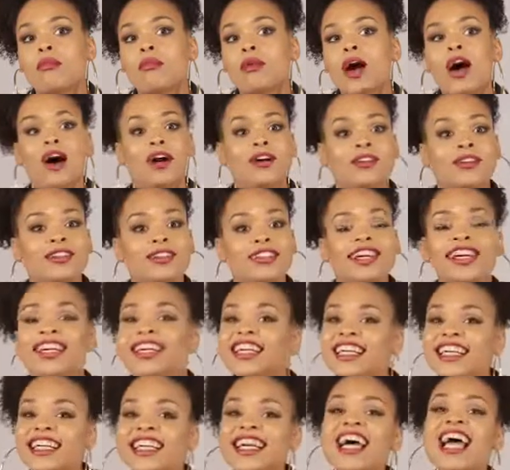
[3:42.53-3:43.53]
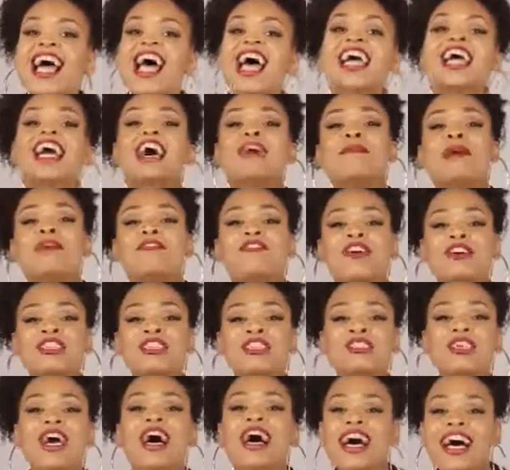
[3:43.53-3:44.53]
Oh, got
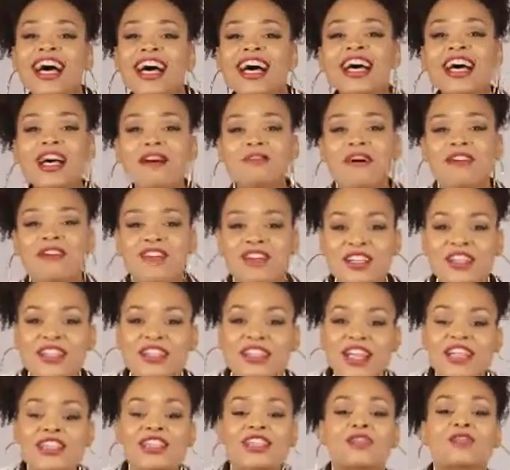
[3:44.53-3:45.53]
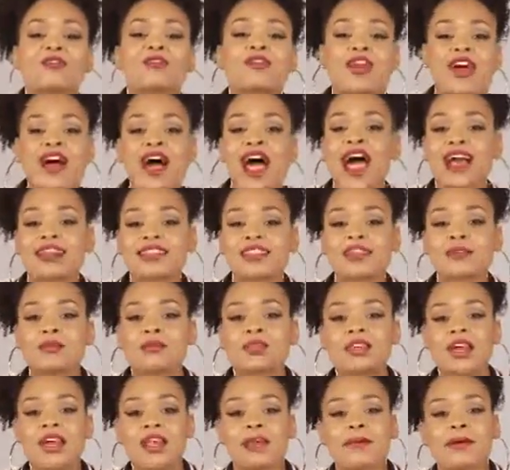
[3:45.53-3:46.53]
my first taste of real acting
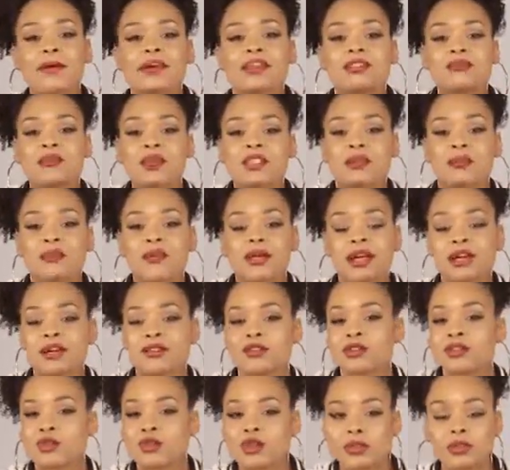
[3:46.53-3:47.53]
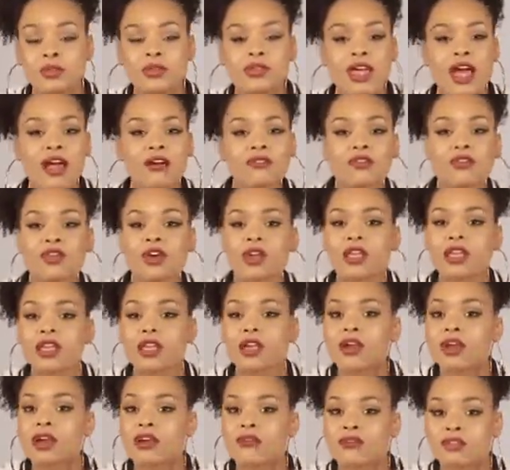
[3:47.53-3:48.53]
with Tyler Perry's Meet the Browns. Toured with that for a
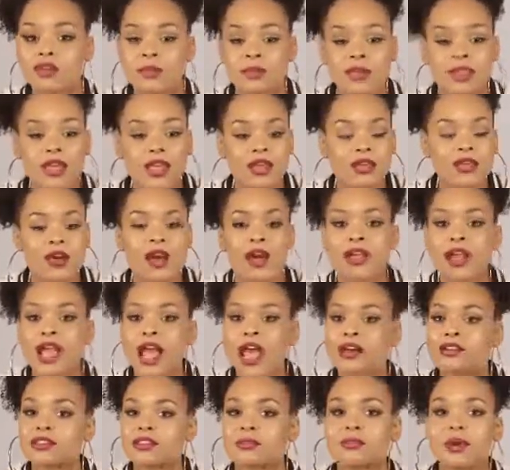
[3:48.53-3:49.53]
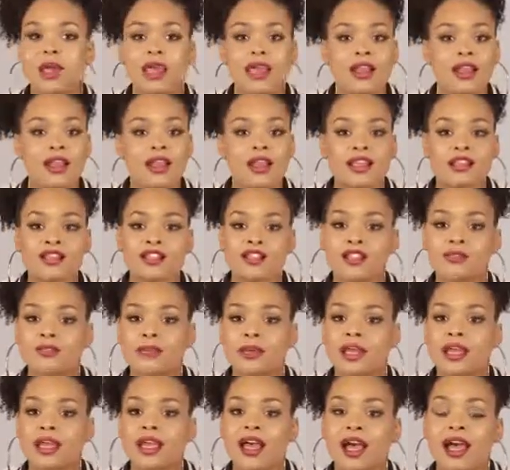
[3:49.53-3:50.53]
year, and from then on, House of Pain, and it's just
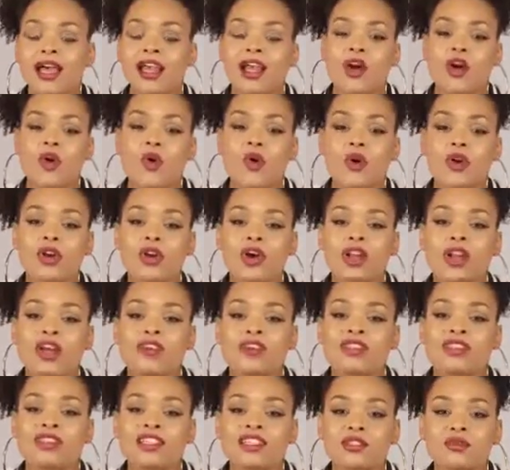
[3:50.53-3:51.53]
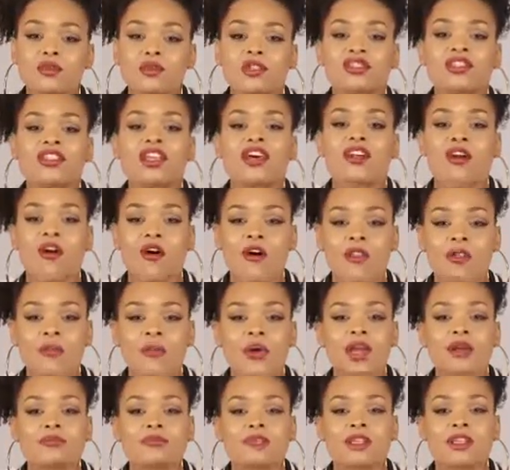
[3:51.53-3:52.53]
been kind of going on ever since, which led all the
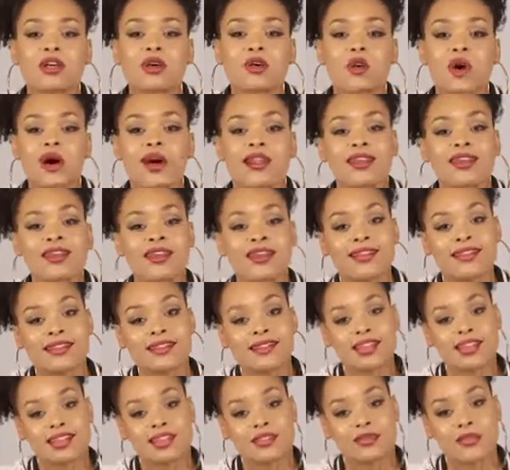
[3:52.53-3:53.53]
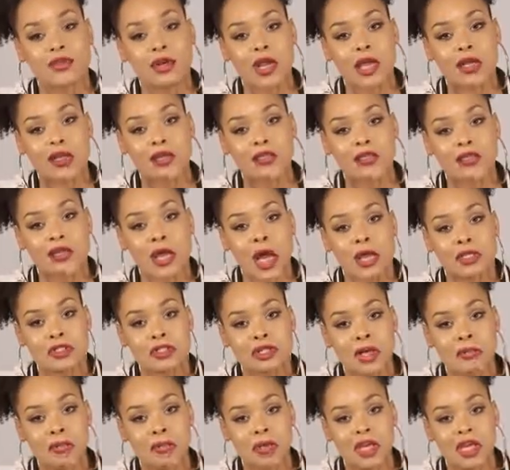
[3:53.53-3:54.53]
way up to the quad again. Season finale tonight,
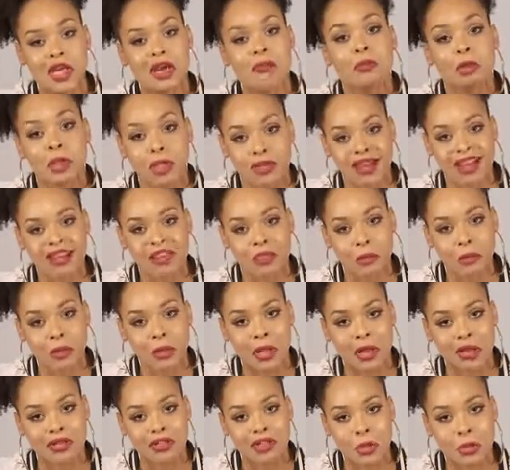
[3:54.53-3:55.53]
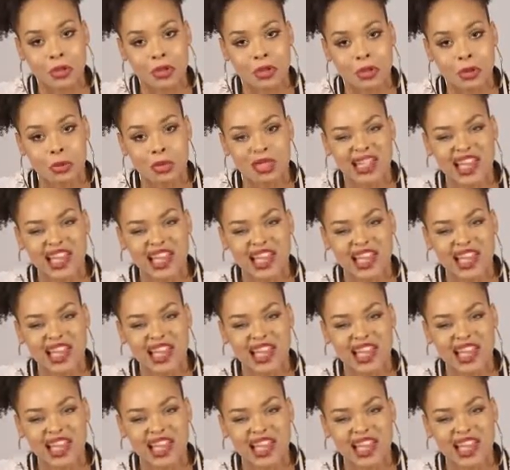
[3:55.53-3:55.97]
10 p.m. You like the plug, don't you?